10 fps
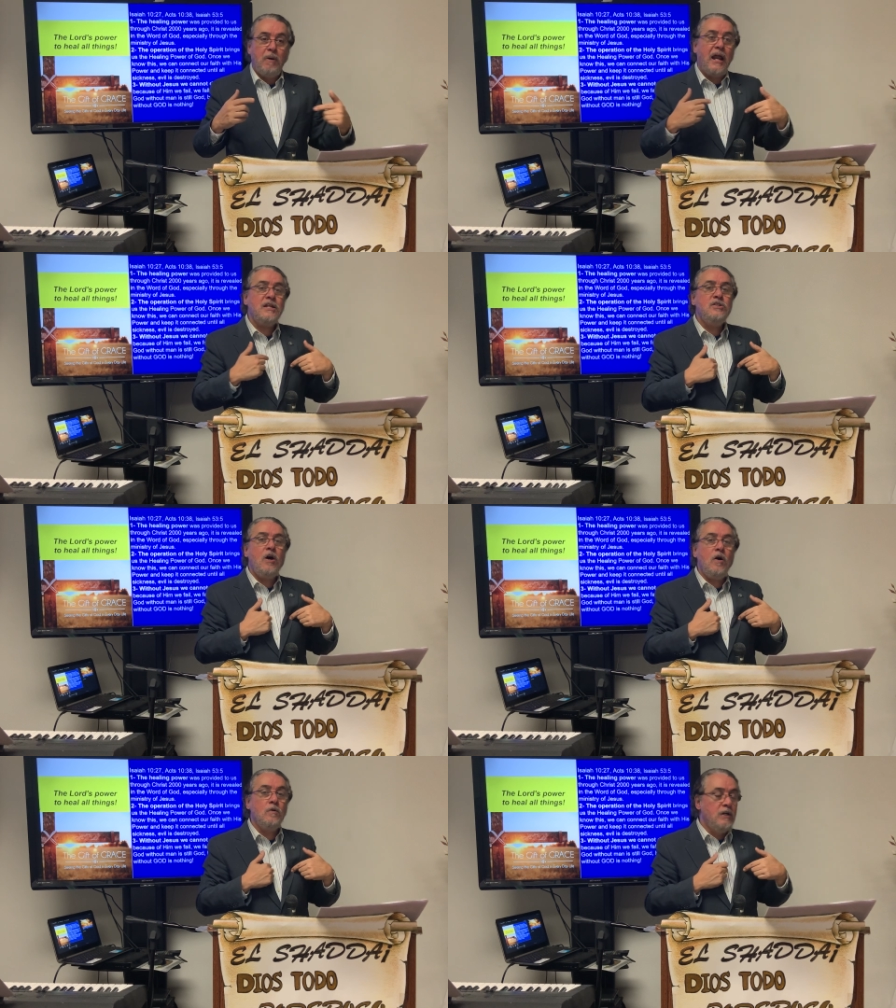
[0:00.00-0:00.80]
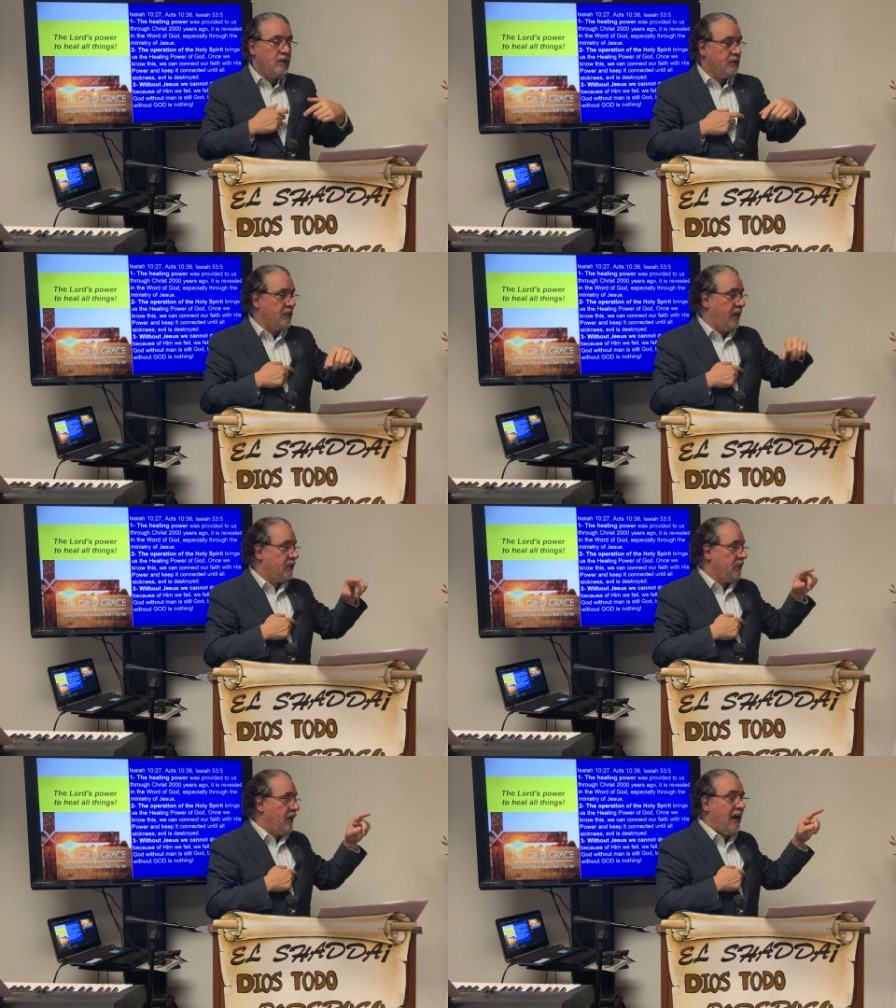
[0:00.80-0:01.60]
but I know
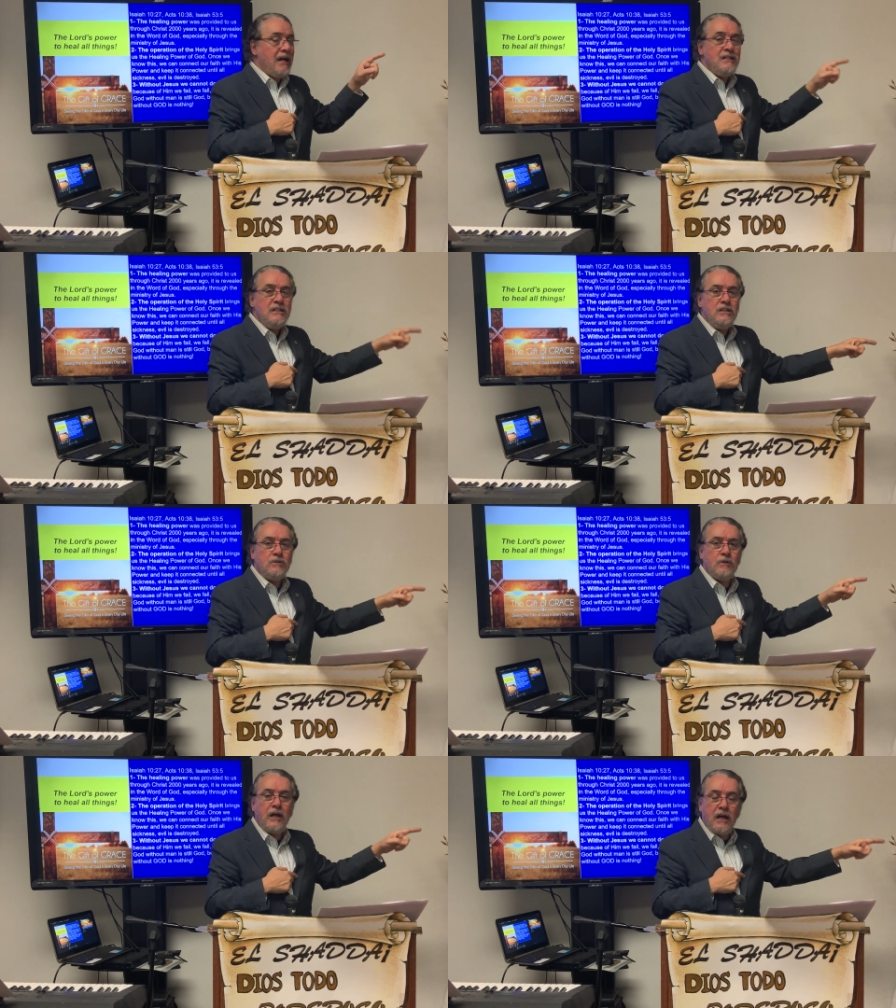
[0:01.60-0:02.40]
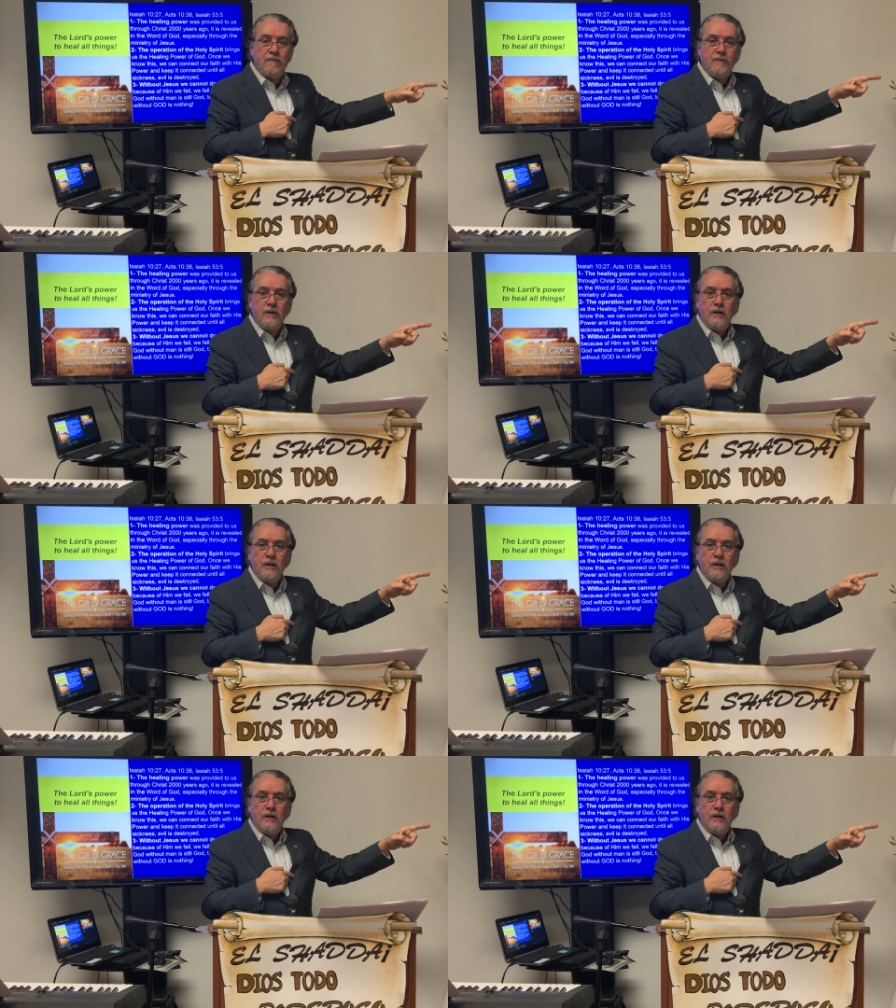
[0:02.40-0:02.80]
that I need to have